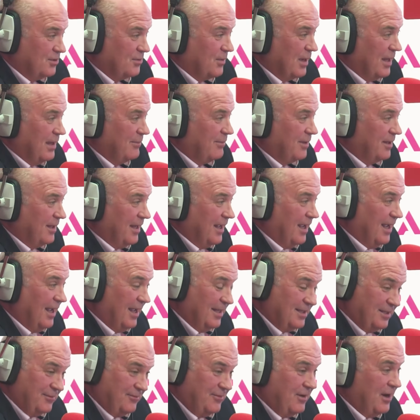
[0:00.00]
as well, but
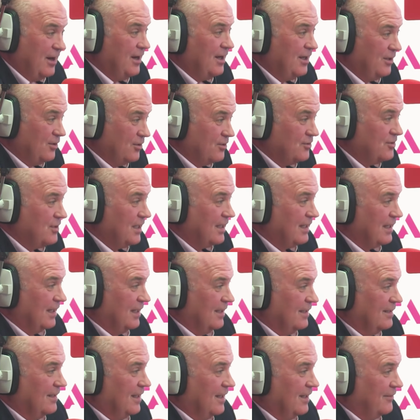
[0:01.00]
it's a fairly good
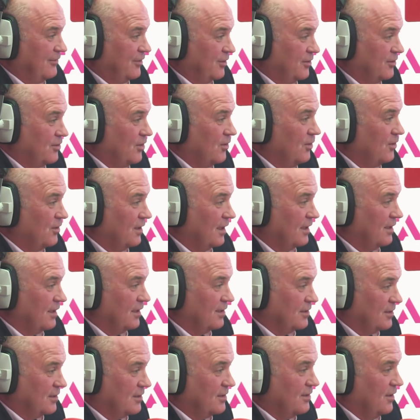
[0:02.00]
signal that if you're told that
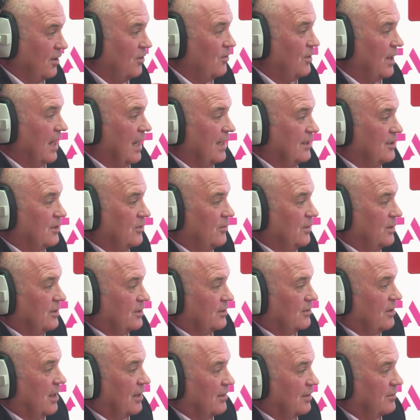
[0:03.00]
it's okay to go into
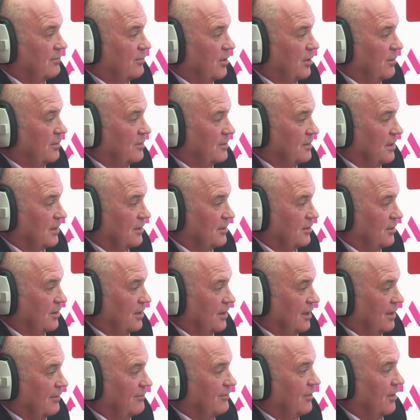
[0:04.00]
crowded pubs, that you
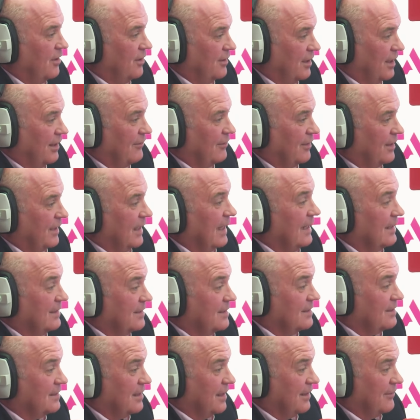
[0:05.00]
can infer that everything
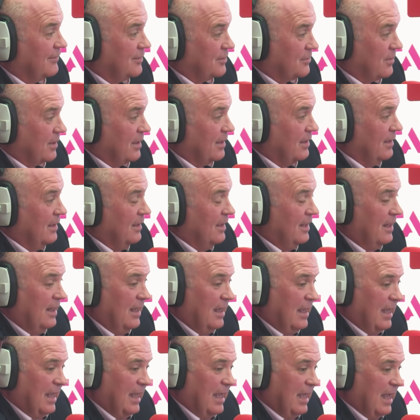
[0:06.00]
else is safe as well.
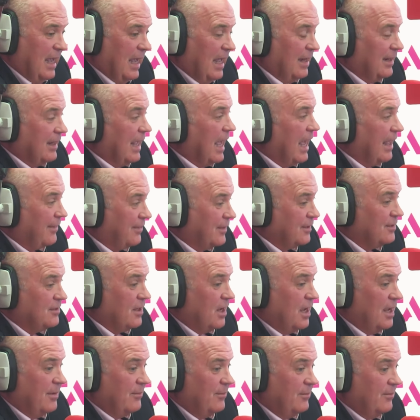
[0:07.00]
And at the
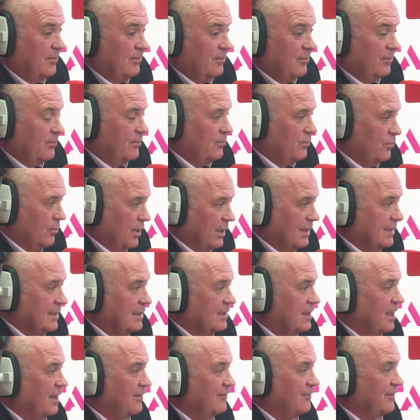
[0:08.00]
time, we did
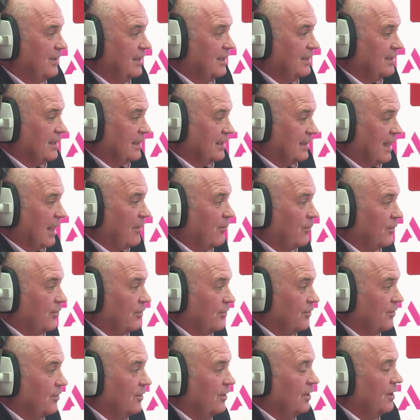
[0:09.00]
not feel that that
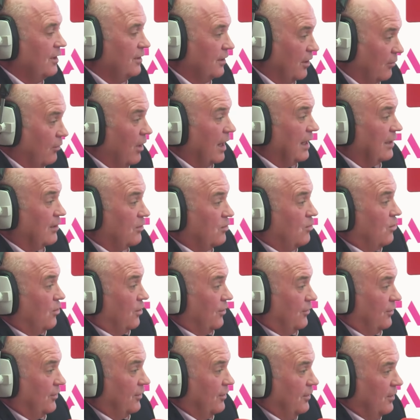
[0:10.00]
was the right
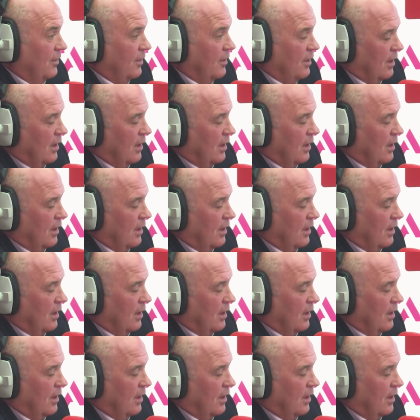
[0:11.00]
course.